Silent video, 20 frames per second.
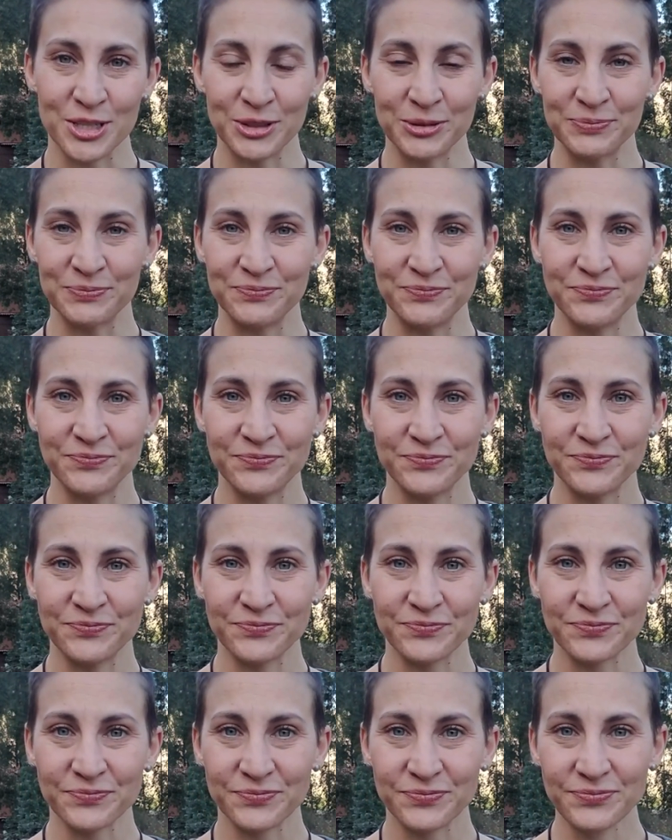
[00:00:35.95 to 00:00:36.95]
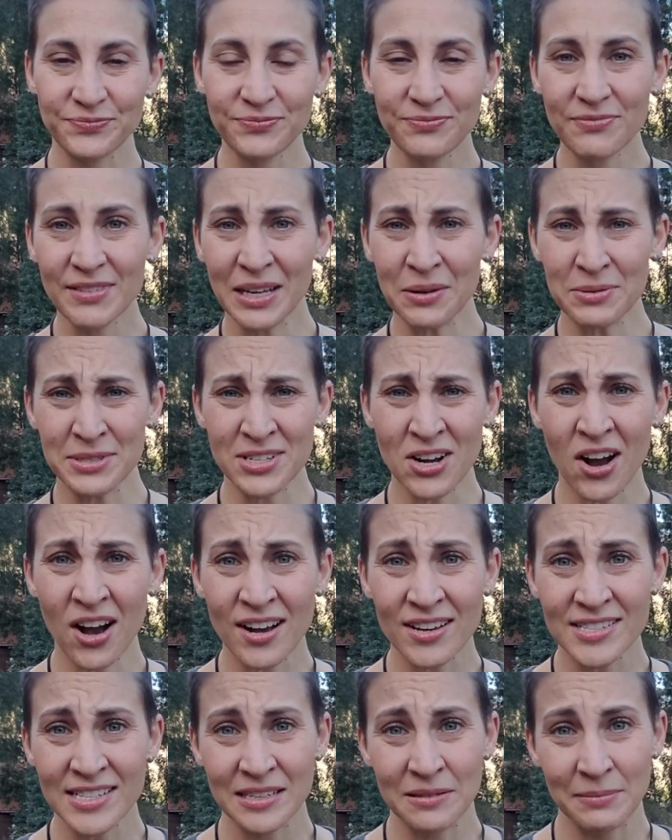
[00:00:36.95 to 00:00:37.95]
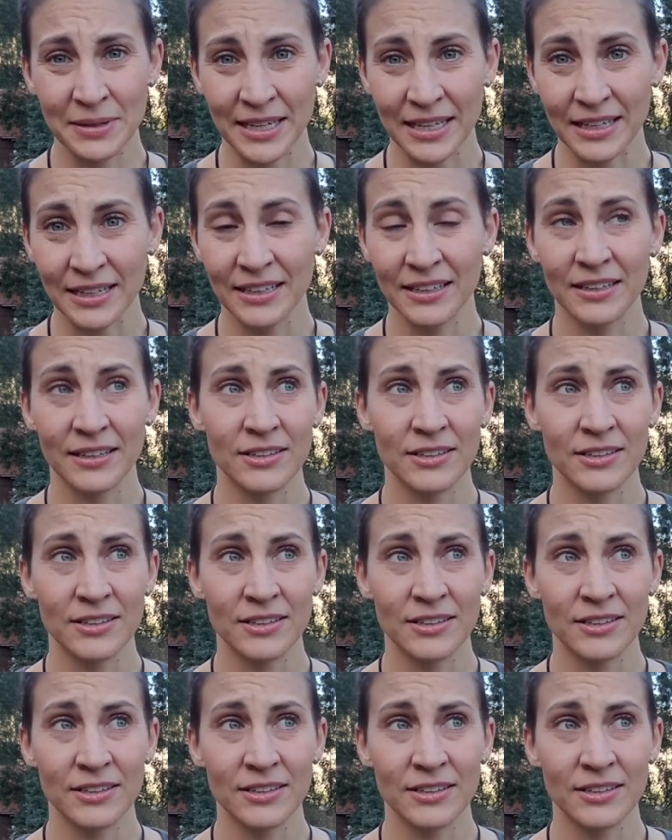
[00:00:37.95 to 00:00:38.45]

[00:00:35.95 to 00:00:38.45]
It was causing me